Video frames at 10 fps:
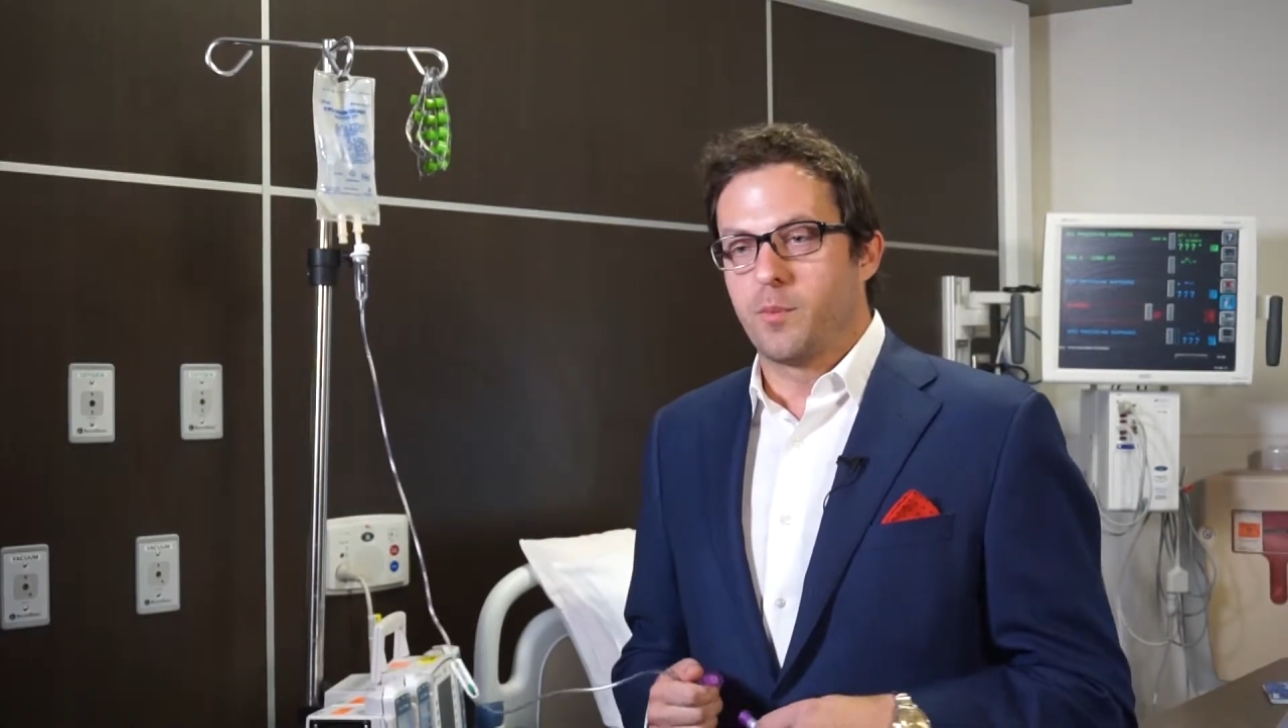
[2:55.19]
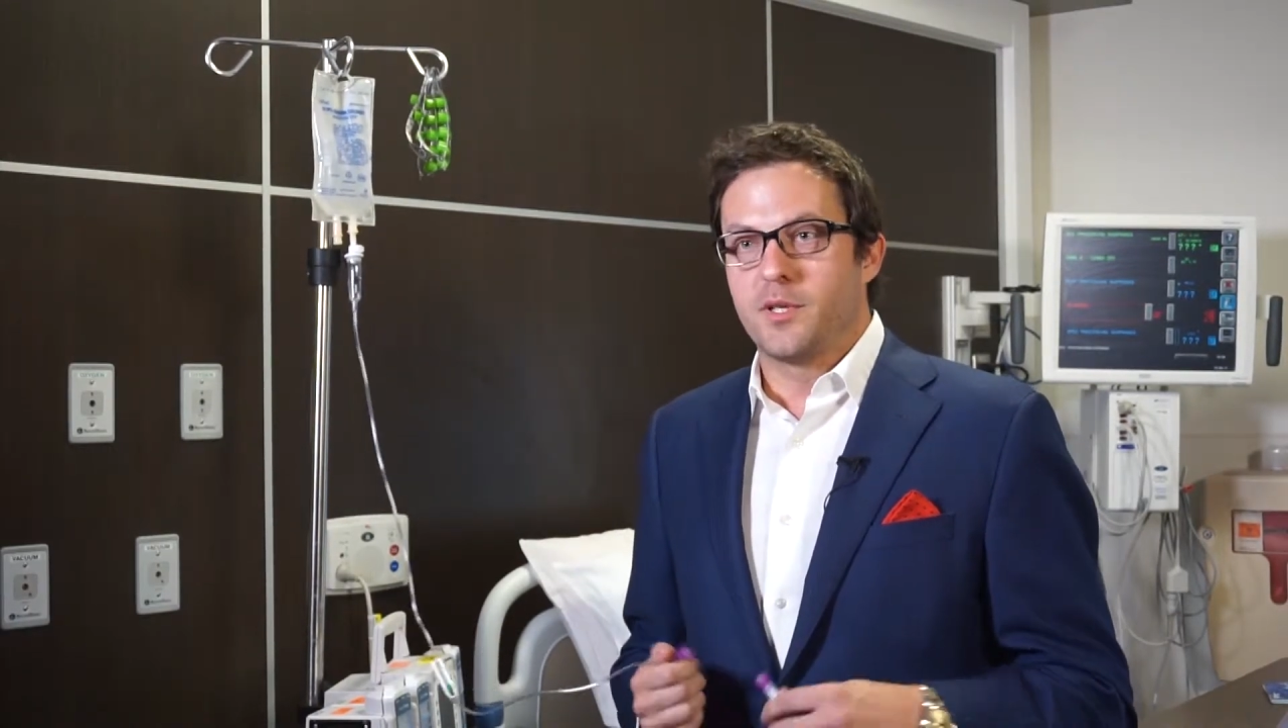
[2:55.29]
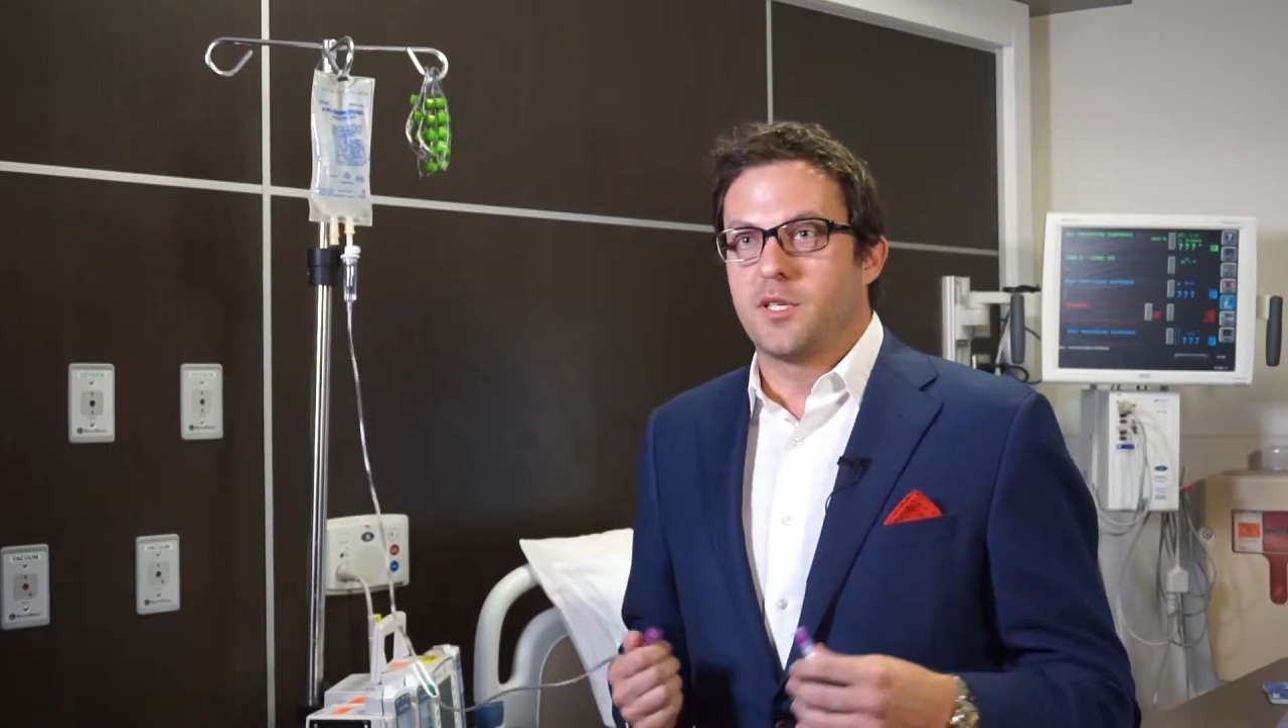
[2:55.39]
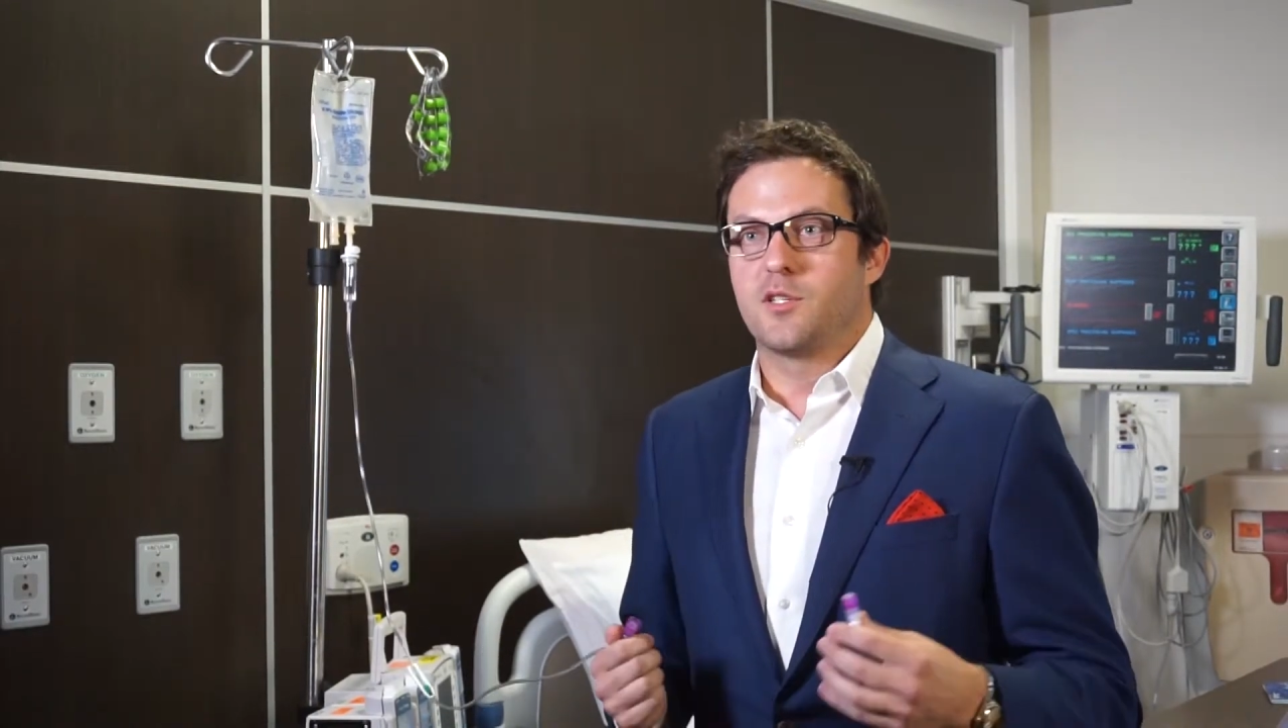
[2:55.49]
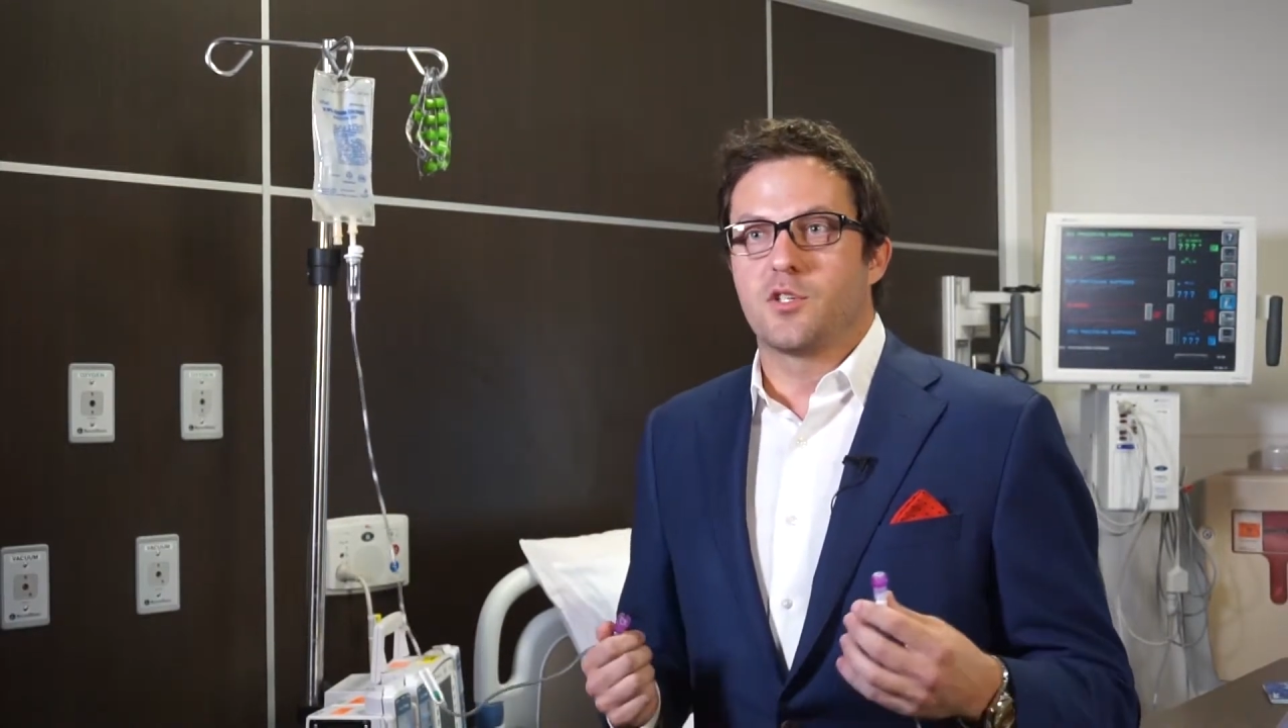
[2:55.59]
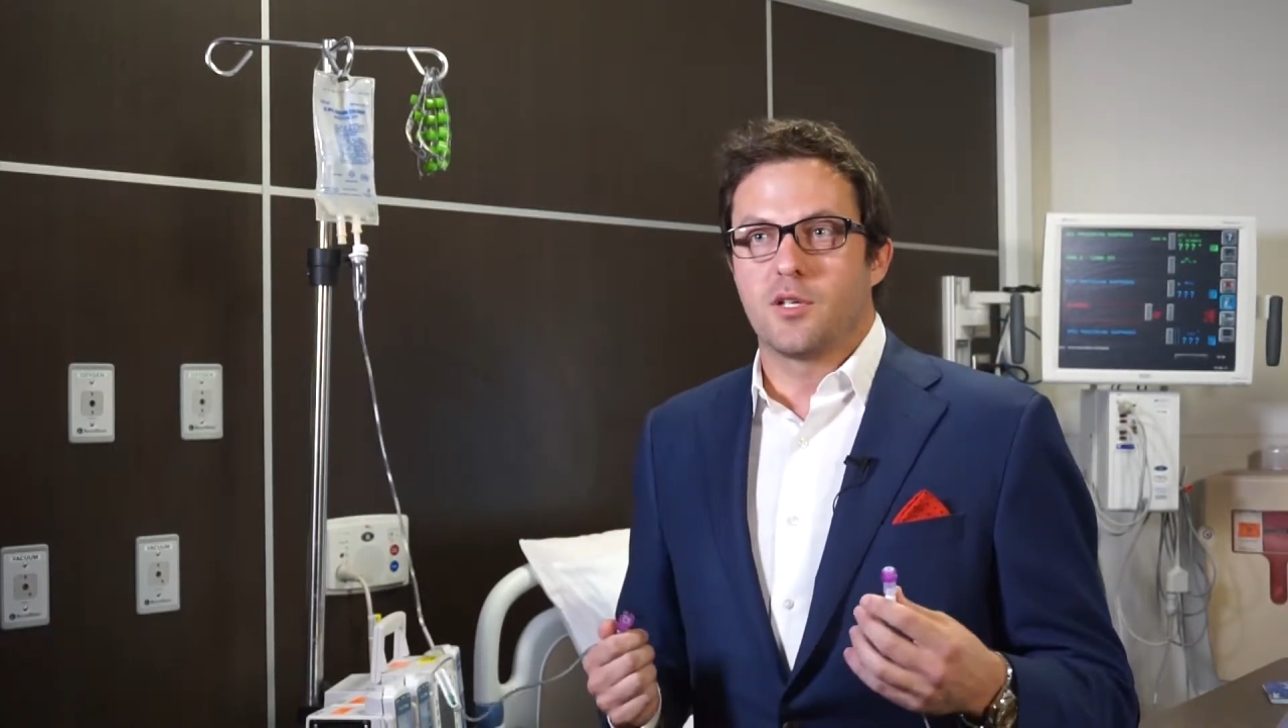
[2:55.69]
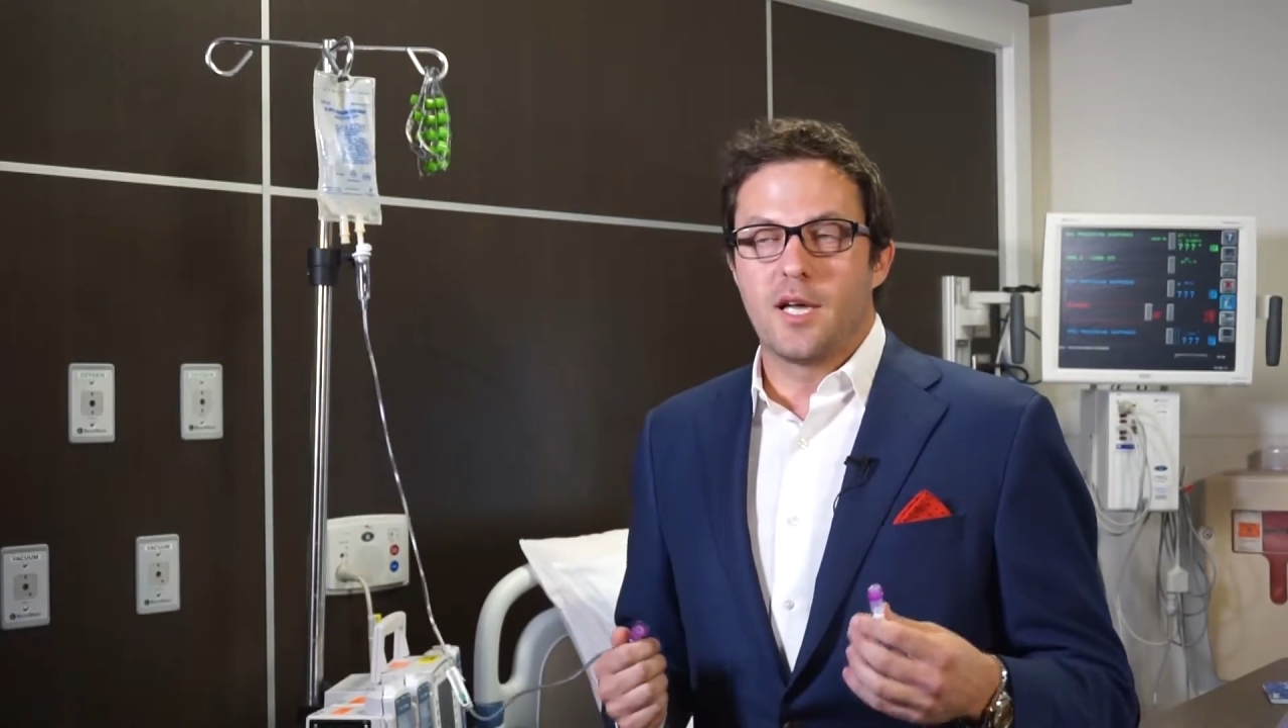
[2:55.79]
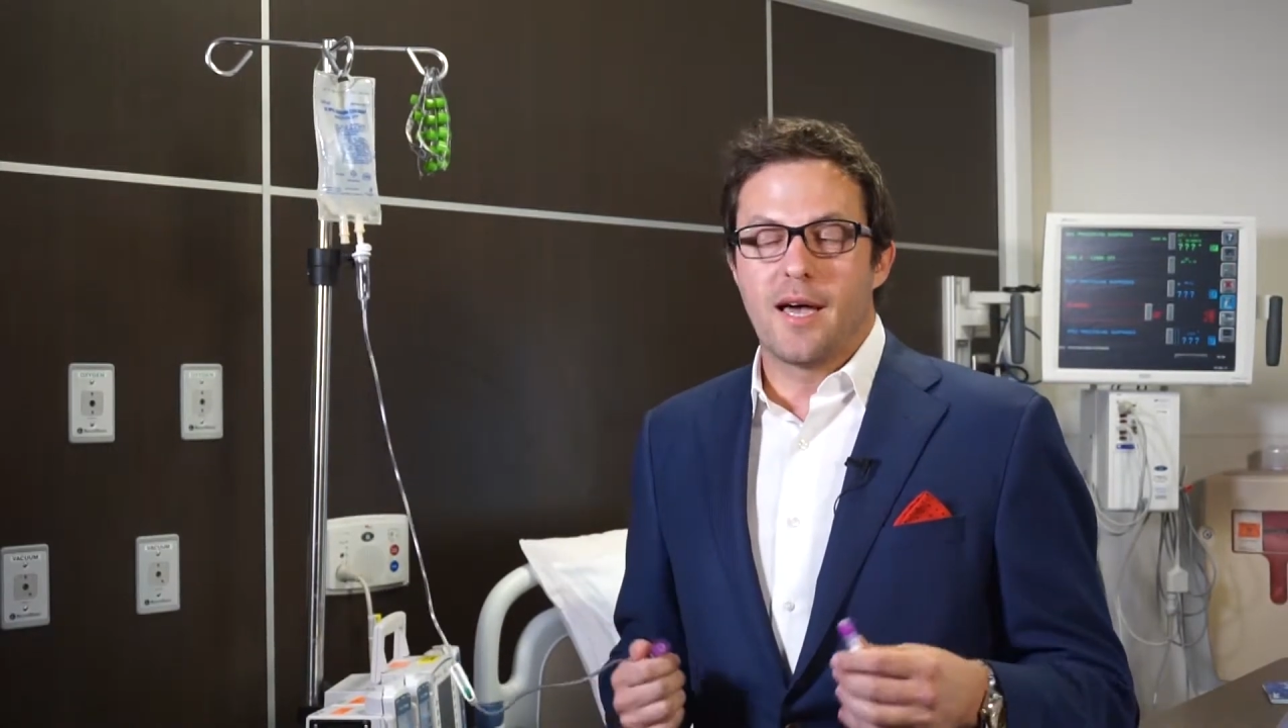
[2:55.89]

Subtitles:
potentially